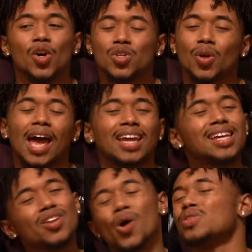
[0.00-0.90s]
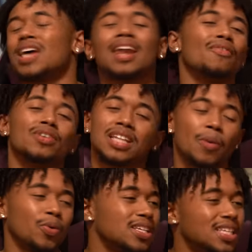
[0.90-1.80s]
So like he knows I never
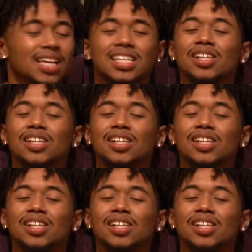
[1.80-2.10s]
slept with his ex.